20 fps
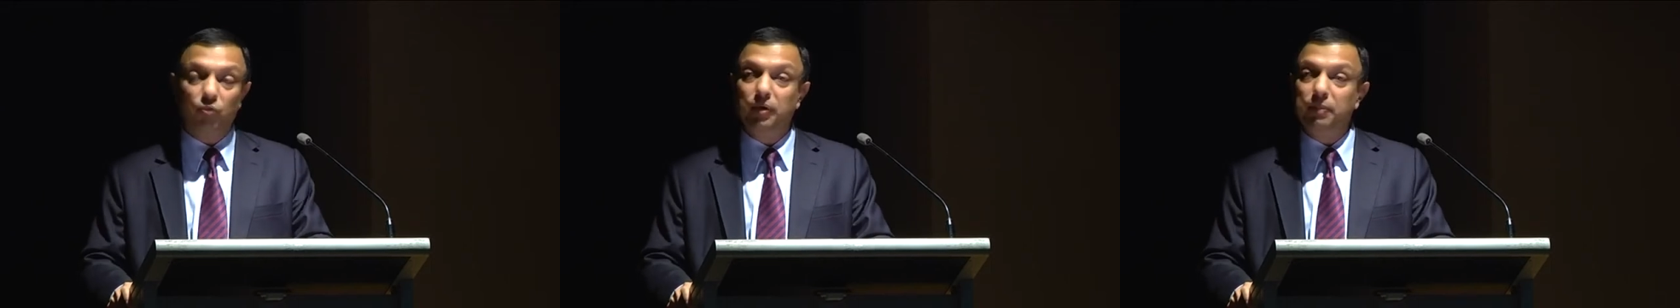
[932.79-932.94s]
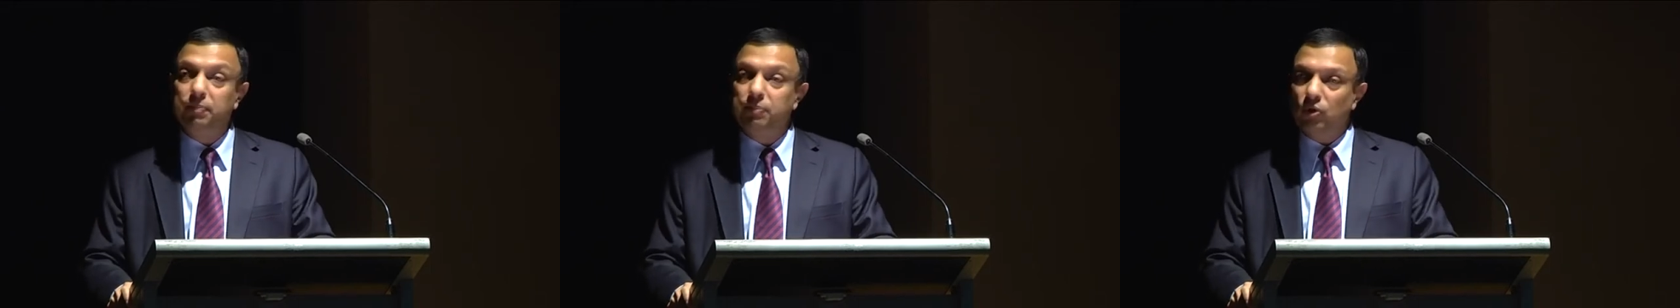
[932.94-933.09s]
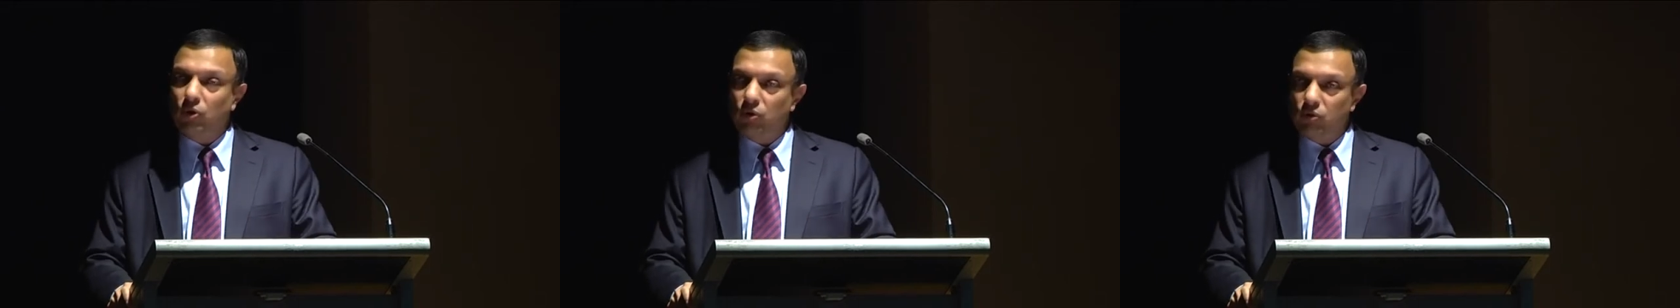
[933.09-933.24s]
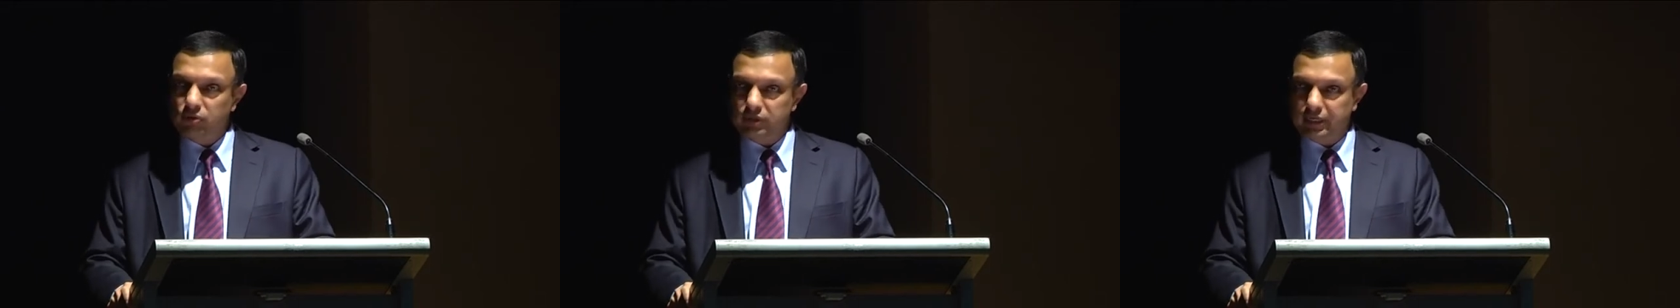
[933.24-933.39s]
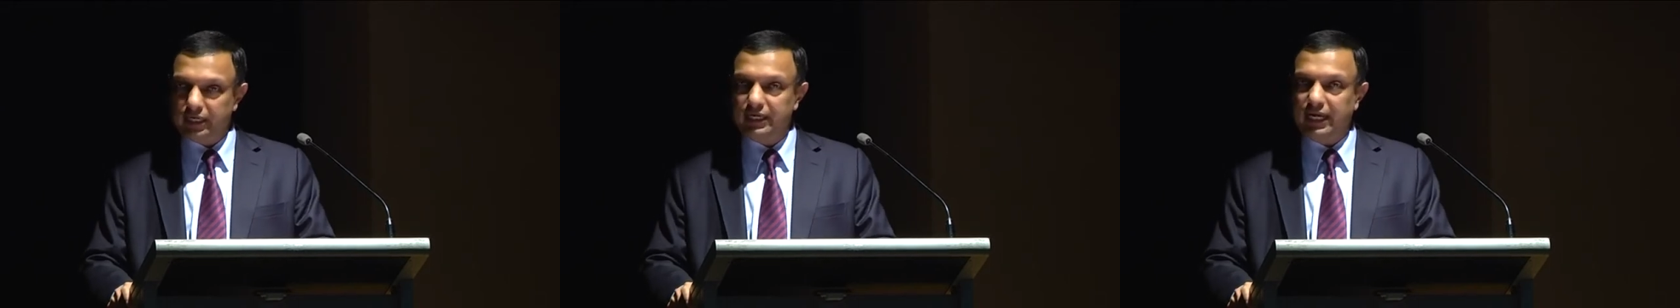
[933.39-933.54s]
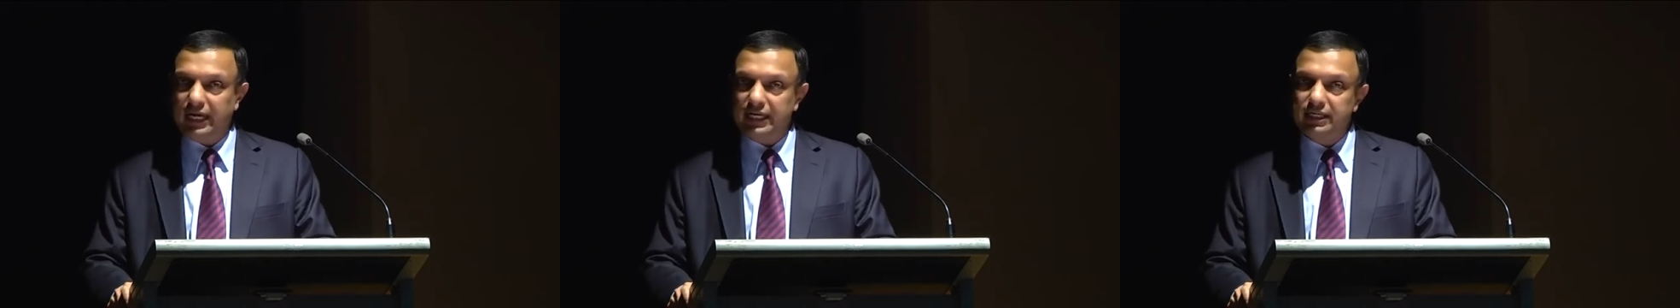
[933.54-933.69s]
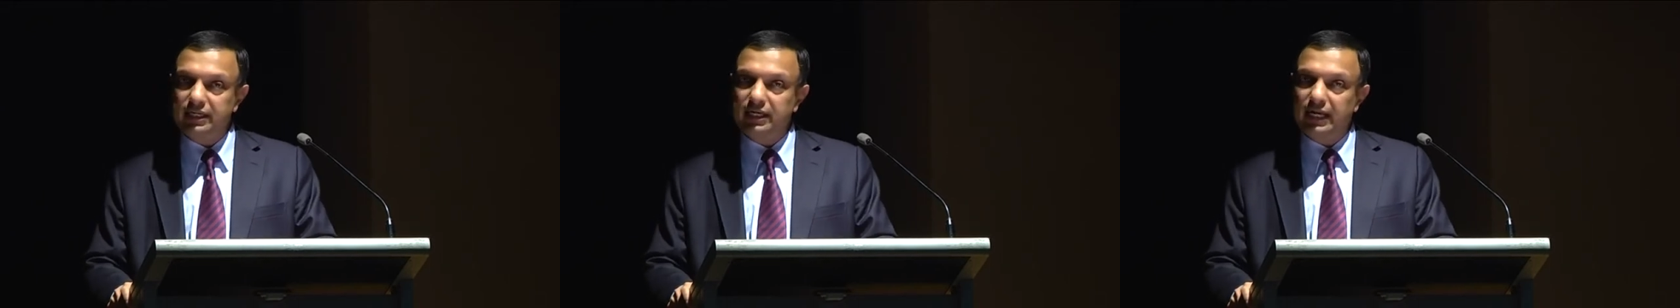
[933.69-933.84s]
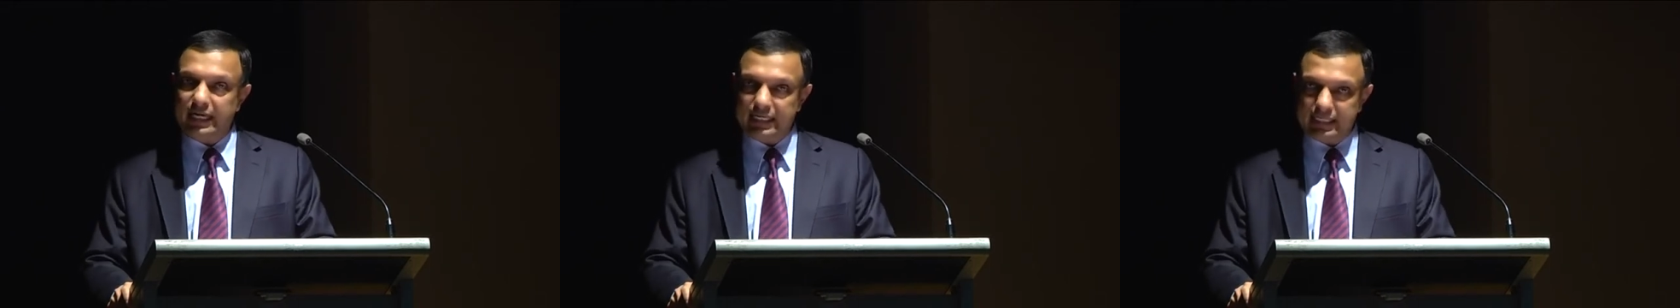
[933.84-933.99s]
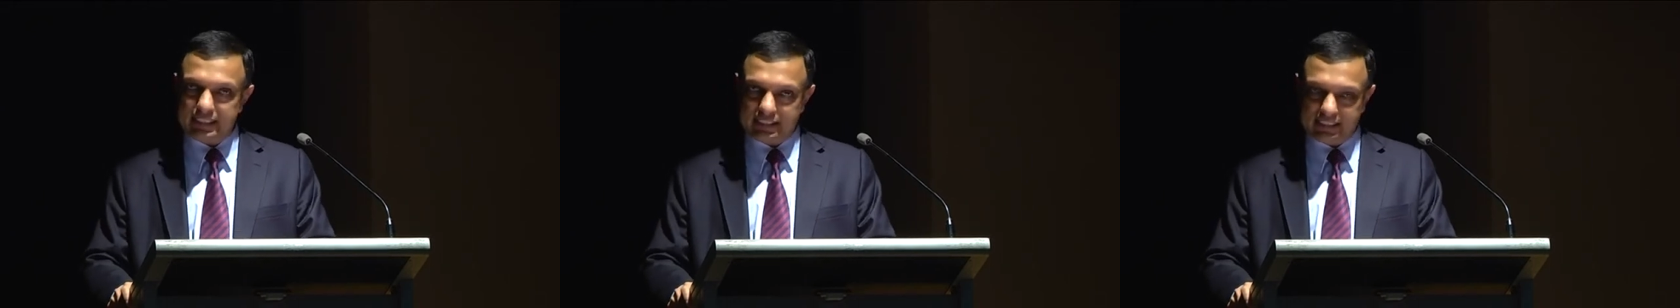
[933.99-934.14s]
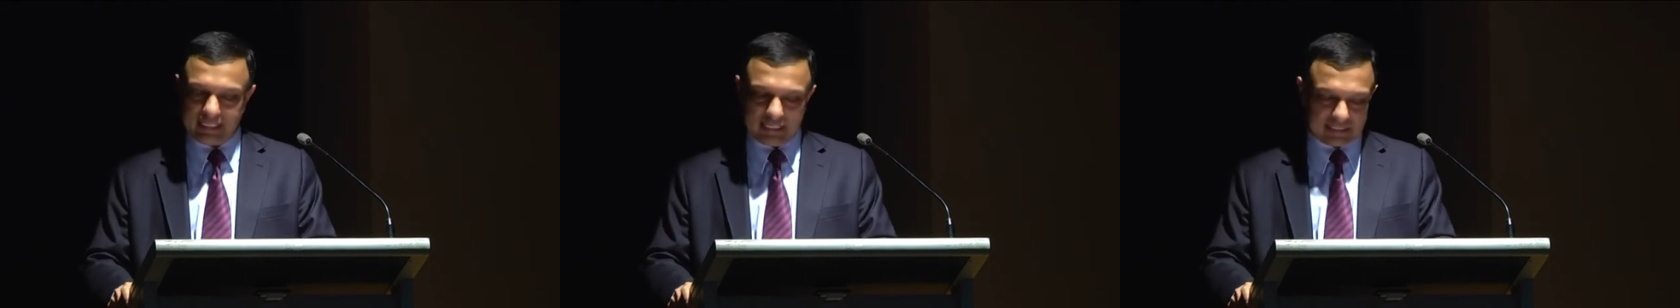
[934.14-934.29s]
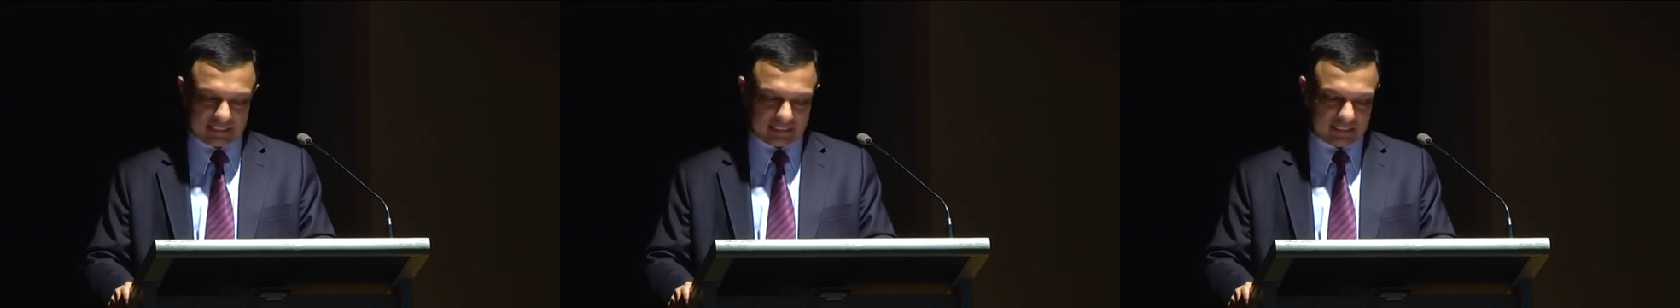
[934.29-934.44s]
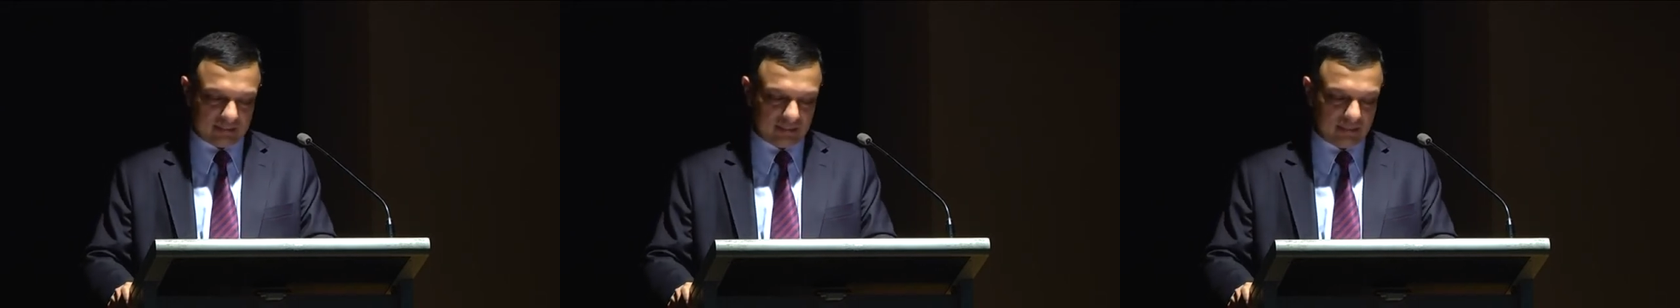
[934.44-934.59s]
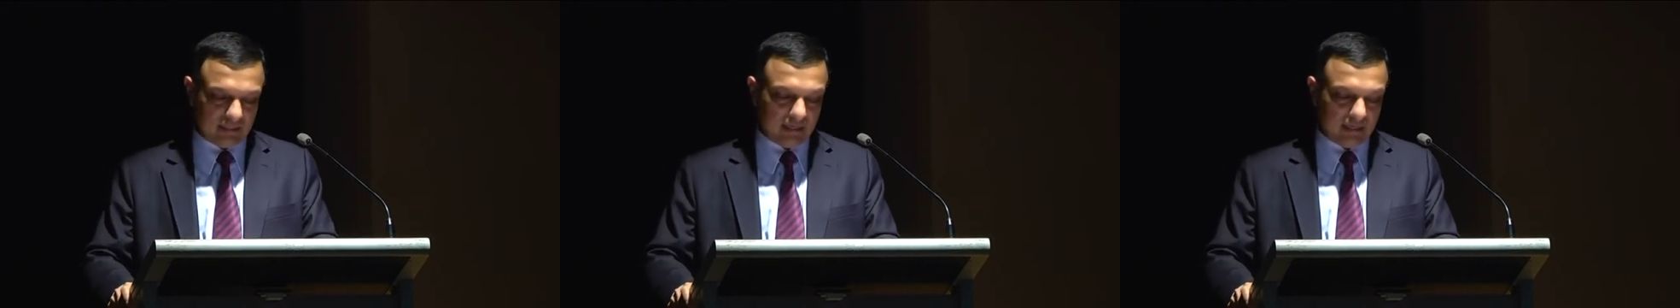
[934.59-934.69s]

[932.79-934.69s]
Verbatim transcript: Wipro in 1996